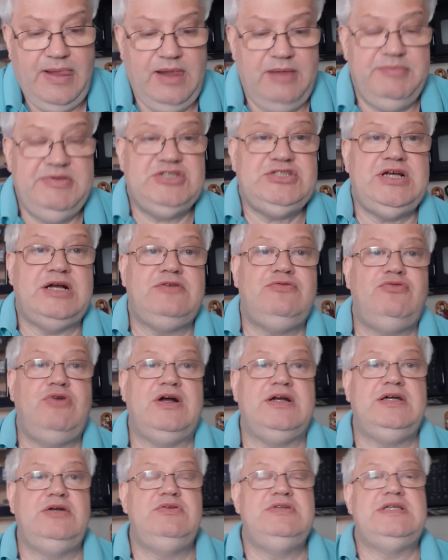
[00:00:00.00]
Mais chaque fois
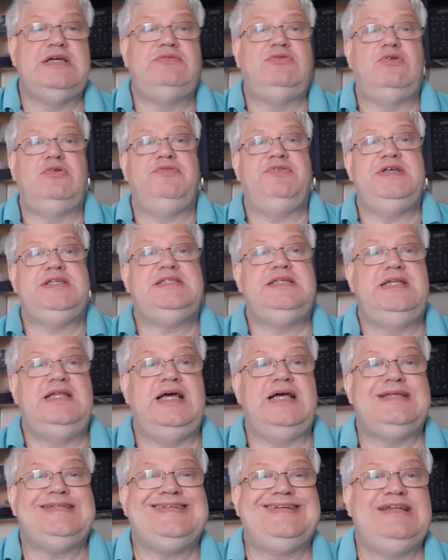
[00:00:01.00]
que nous avons fait
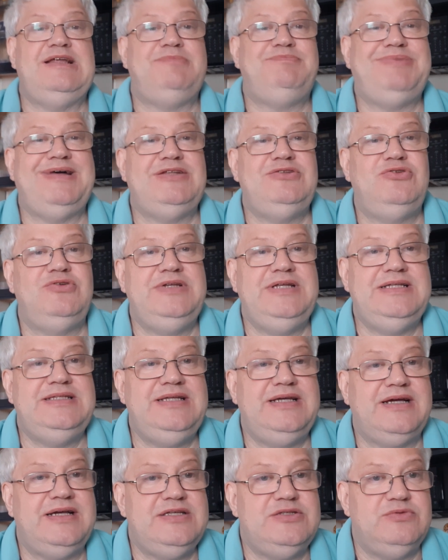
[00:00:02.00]
cela, ça n'a pas donné
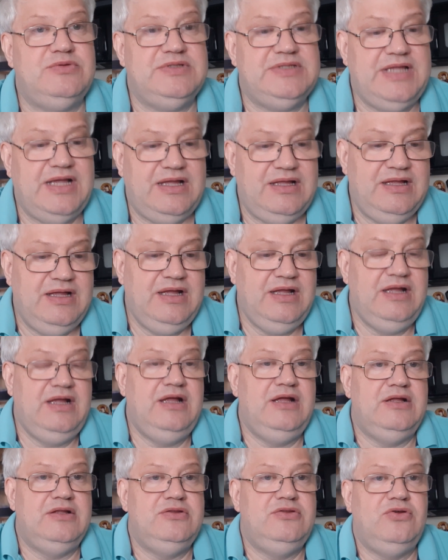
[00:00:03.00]
des résultats.
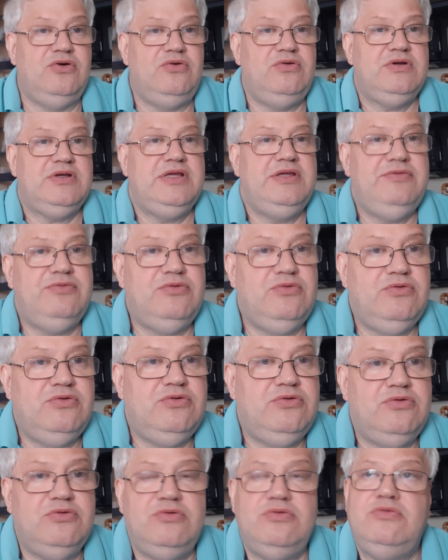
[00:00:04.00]
Donc, il
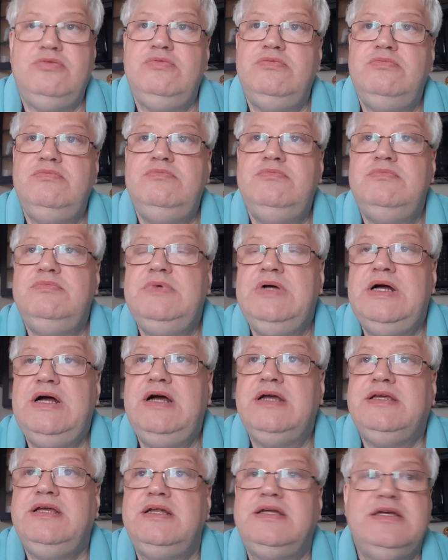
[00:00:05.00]
faut, en
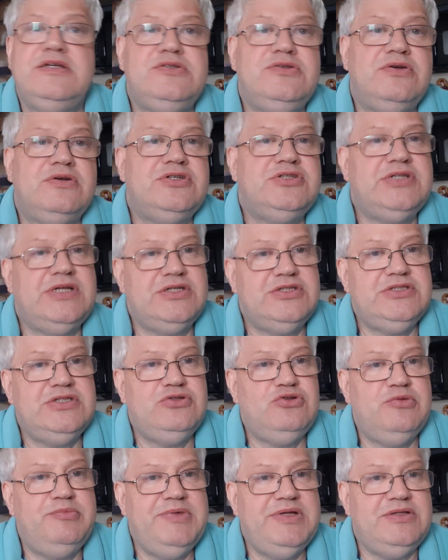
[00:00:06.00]
quelque sorte, changer
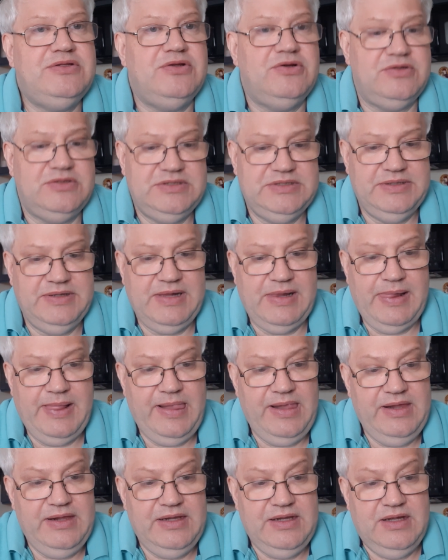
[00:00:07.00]
de méthode.
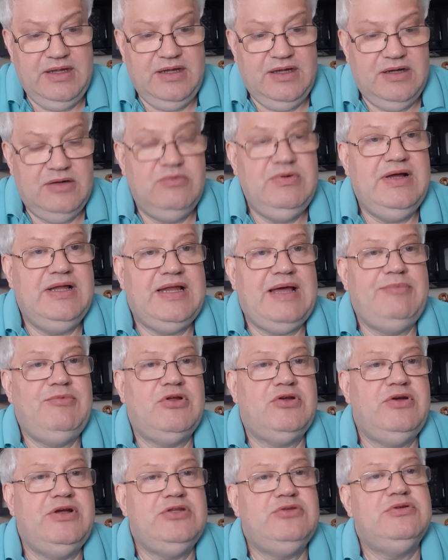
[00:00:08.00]
Well, I'm
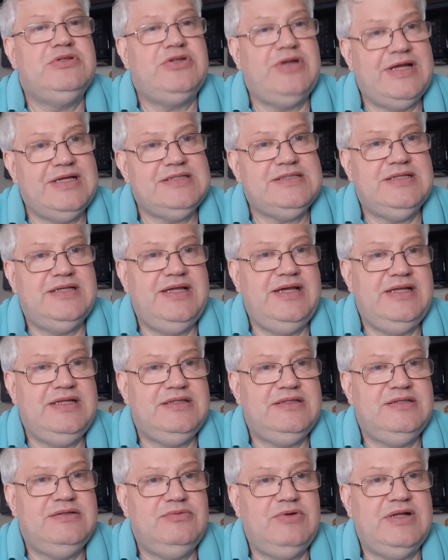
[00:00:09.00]
not going to
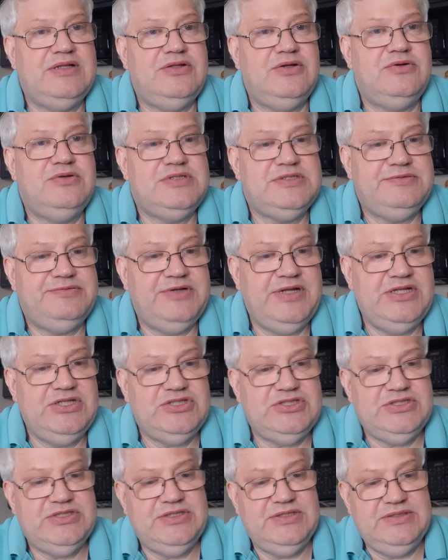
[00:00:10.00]
translate what those
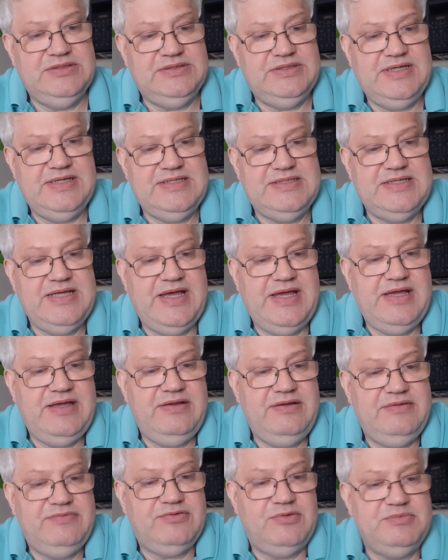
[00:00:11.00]
French, they say
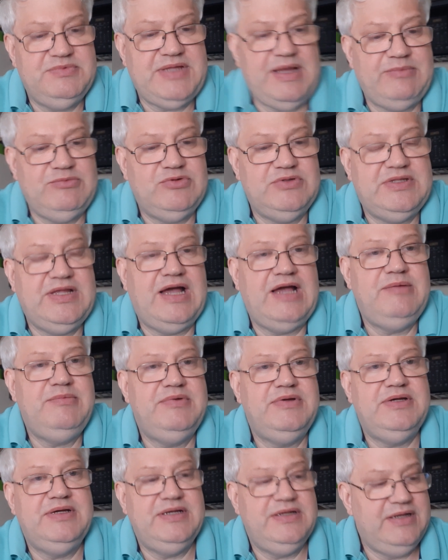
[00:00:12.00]
from time to time.
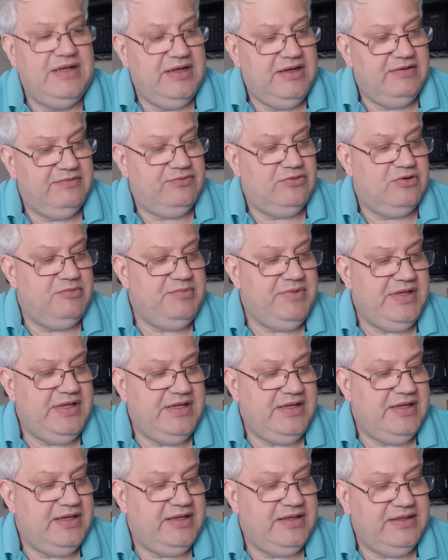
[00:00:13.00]
For
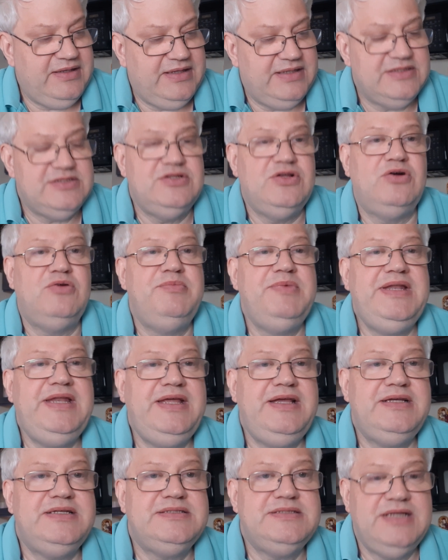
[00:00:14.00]
me, it has no
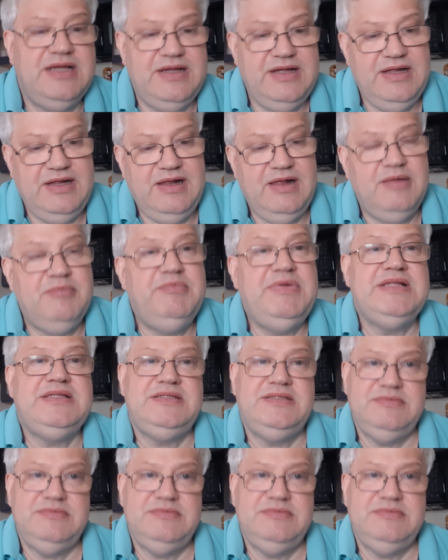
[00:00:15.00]
meanings, but